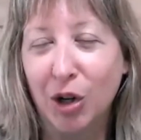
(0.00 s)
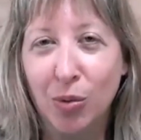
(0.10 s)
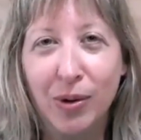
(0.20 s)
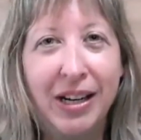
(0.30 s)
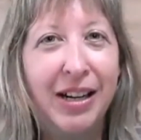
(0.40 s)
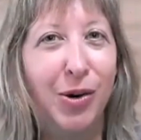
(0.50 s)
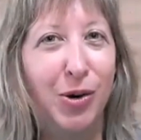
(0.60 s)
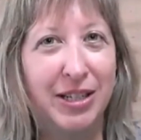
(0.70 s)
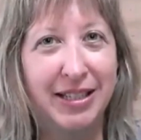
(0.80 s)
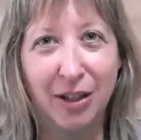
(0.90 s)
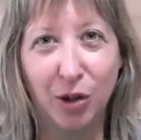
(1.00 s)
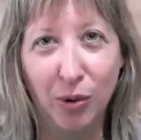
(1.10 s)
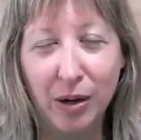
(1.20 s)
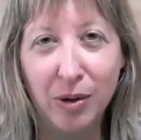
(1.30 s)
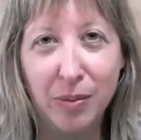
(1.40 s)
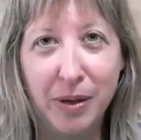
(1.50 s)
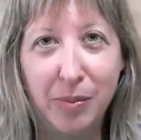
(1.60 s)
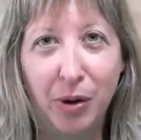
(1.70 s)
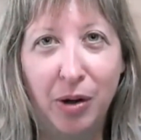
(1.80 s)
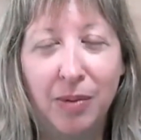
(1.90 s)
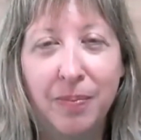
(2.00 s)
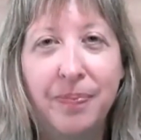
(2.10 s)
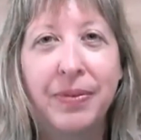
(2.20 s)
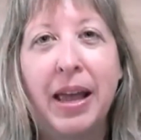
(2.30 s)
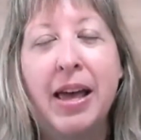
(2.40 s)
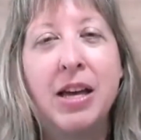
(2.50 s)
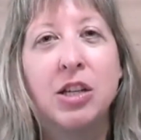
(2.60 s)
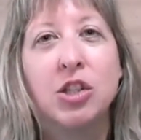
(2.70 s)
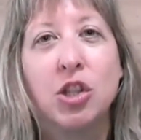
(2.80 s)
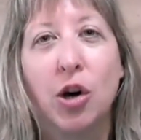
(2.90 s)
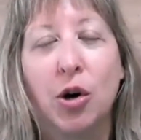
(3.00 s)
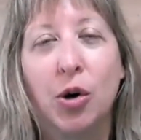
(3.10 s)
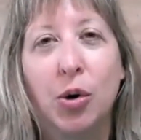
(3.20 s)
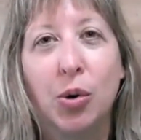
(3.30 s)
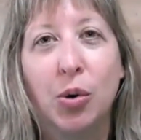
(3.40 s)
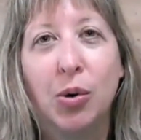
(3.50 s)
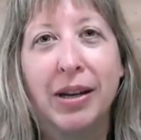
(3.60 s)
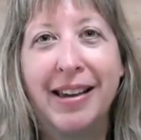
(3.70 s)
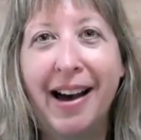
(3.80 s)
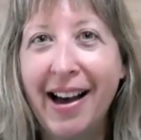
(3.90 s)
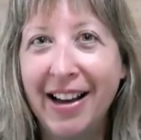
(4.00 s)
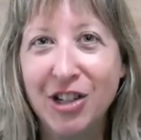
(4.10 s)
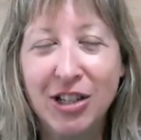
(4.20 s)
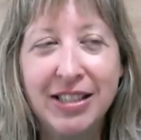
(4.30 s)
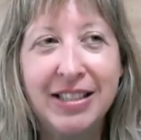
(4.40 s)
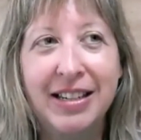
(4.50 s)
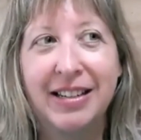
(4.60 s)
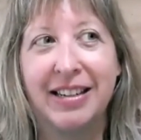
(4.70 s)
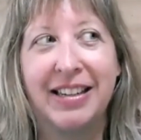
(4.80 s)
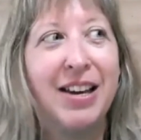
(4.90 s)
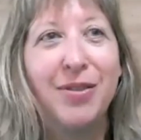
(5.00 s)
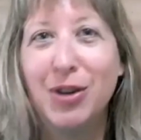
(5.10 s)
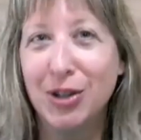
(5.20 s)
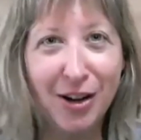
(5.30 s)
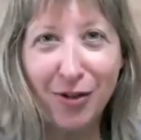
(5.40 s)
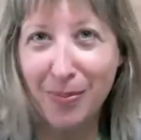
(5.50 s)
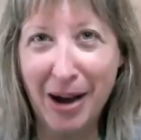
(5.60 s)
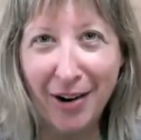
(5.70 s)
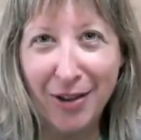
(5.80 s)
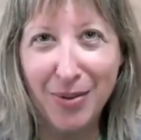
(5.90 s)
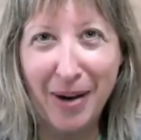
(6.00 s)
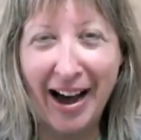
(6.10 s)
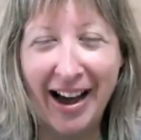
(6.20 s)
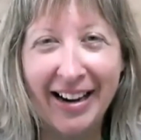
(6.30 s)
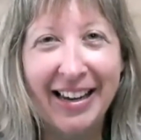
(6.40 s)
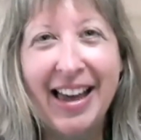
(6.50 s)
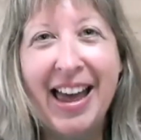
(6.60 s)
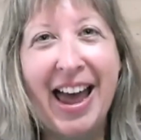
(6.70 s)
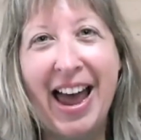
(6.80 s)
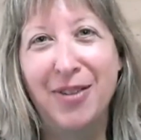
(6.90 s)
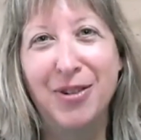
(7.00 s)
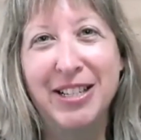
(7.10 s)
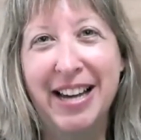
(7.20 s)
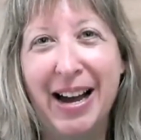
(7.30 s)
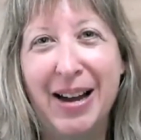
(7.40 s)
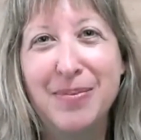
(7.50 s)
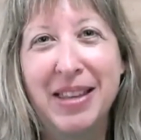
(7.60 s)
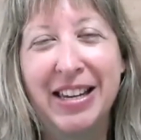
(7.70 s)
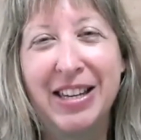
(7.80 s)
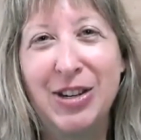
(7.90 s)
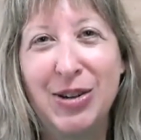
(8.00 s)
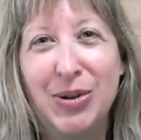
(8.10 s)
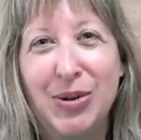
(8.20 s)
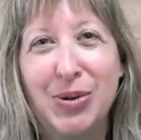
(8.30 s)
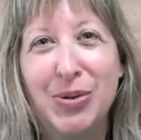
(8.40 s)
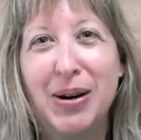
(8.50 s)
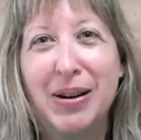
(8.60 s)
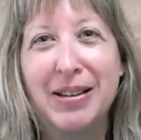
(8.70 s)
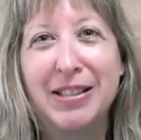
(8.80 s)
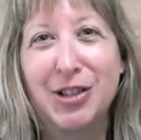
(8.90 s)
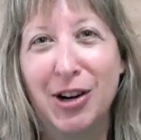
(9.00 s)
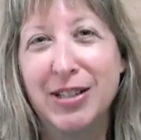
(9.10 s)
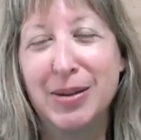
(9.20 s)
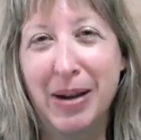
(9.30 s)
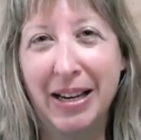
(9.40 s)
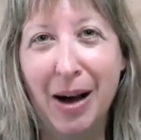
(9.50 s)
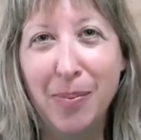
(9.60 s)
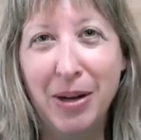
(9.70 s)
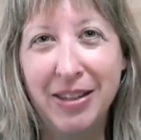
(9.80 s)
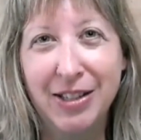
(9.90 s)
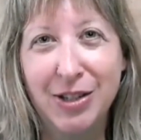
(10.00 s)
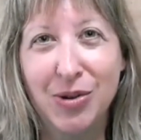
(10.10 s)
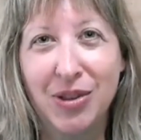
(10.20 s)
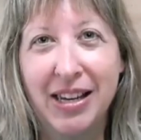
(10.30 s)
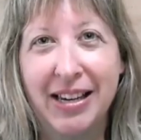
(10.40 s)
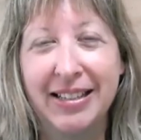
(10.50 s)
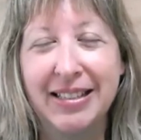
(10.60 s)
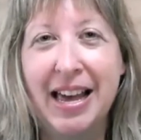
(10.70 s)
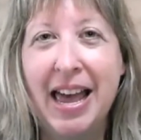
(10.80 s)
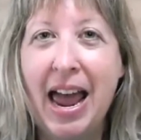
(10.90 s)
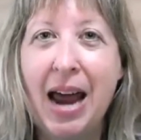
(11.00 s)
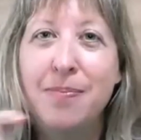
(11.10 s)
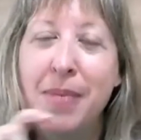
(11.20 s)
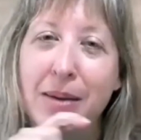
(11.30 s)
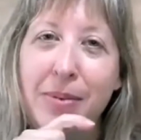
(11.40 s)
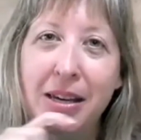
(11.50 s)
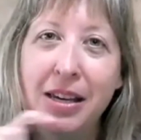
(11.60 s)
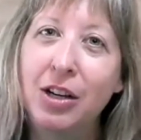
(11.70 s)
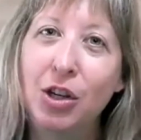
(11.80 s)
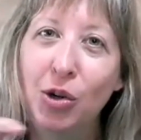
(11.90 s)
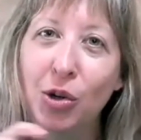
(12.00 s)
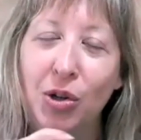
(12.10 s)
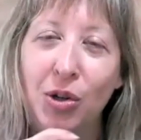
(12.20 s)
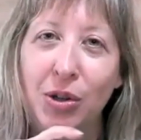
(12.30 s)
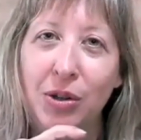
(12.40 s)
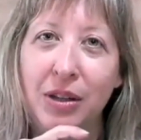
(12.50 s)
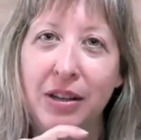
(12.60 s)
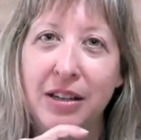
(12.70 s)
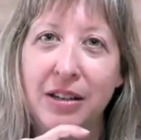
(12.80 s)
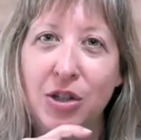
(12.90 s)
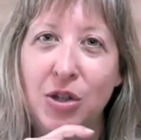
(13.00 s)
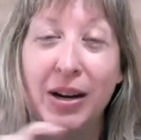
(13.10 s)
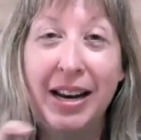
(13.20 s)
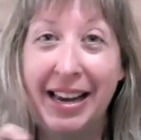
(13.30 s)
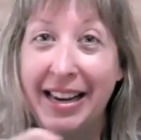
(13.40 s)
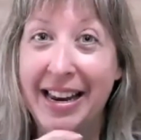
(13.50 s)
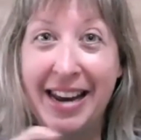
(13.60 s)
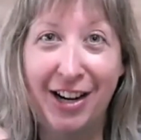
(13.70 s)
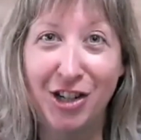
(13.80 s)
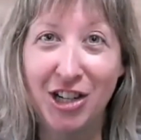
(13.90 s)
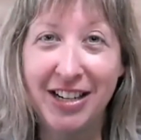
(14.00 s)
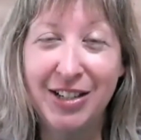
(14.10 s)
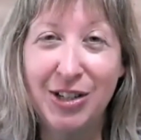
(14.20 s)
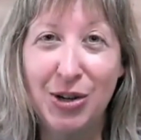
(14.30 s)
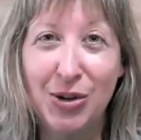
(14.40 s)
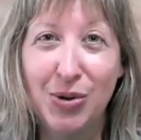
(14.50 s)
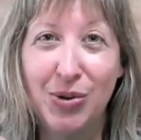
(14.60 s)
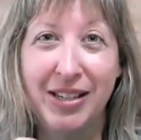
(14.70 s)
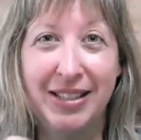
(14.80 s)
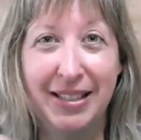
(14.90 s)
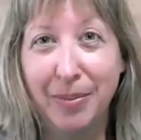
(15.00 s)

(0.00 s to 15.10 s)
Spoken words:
agree or disagree with people. So, yeah, just give yourself a pat on the back every time that you start to pick up on these new things. And maybe you'll do it in connection to the